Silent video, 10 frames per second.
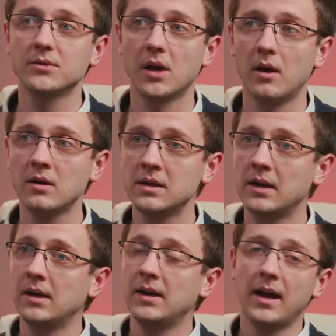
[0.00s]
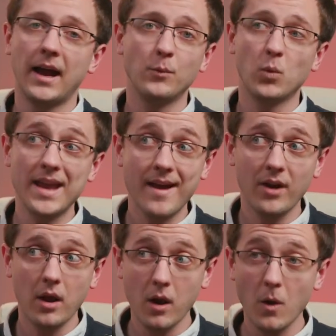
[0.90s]
are. And we have a
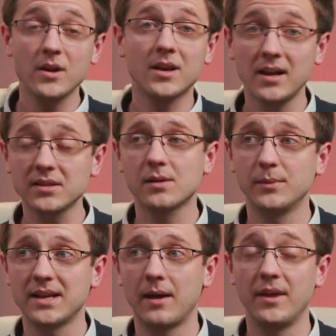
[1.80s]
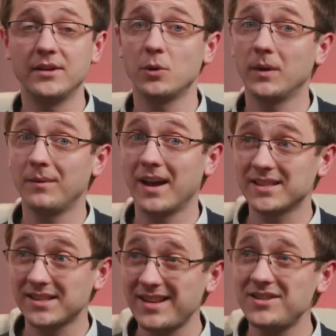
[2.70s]
lot of customers out there doing
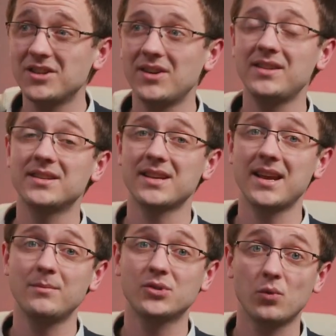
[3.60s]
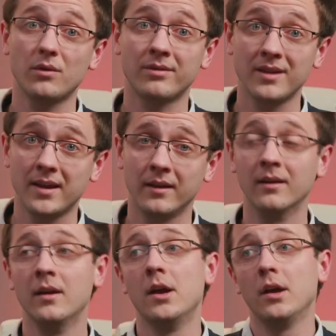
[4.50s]
essentially the same sort of thing
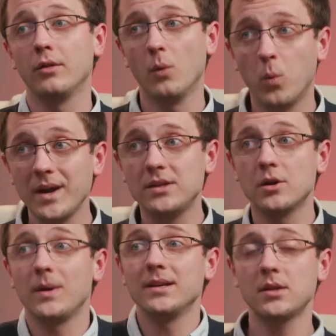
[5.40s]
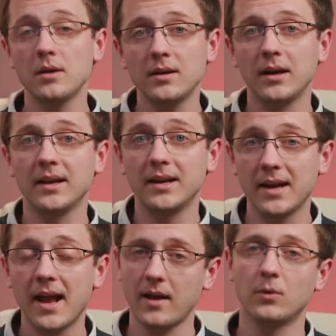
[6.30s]
that we do internally and
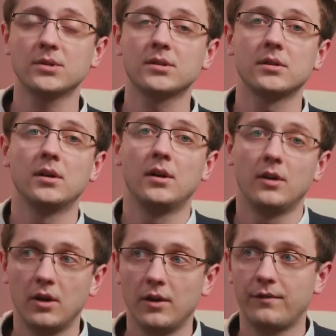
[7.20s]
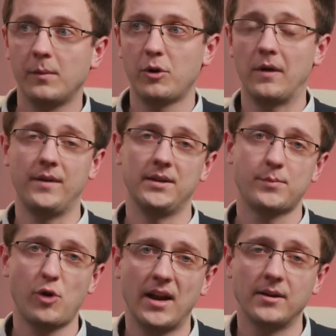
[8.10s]
in-house for ProAV as a
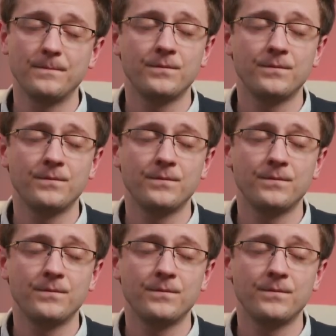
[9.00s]
brand.